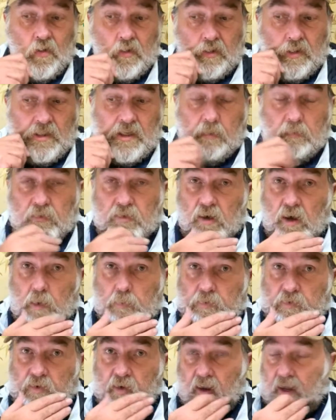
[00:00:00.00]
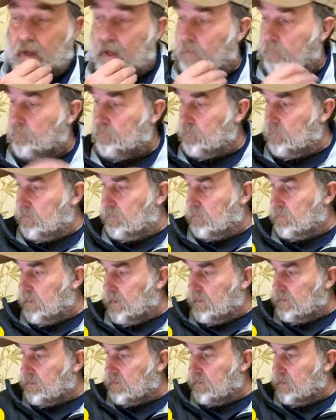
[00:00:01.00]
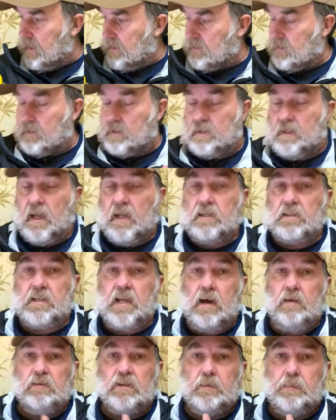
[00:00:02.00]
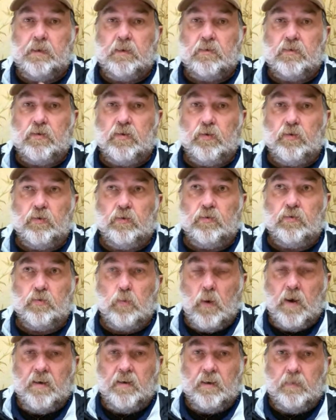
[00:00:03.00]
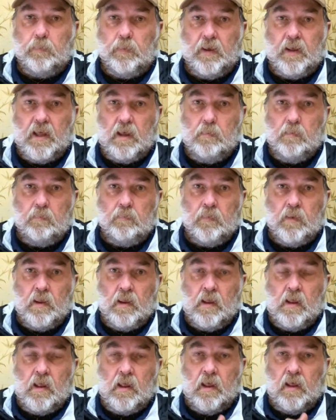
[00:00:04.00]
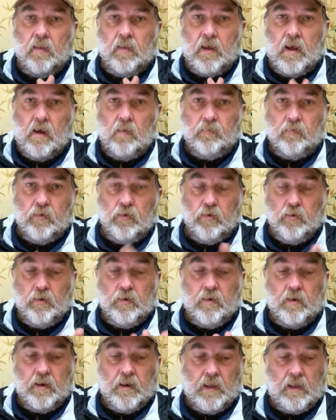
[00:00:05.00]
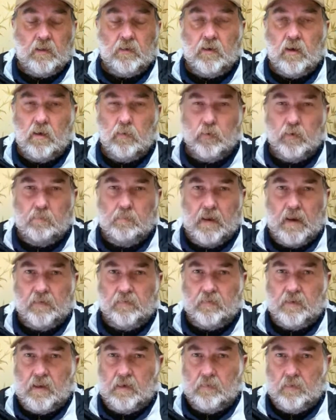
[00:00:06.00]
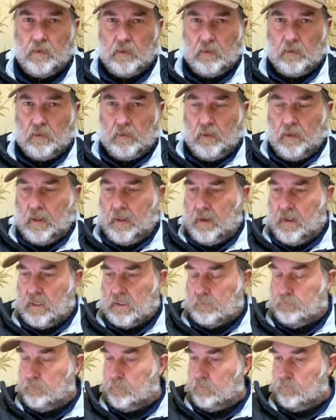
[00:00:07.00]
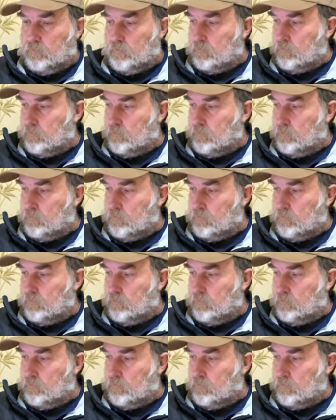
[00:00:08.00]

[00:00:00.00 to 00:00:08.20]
sometime today. And as it stands now, it's about 2:20 p.m. in the afternoon in England. I would imagine that announcement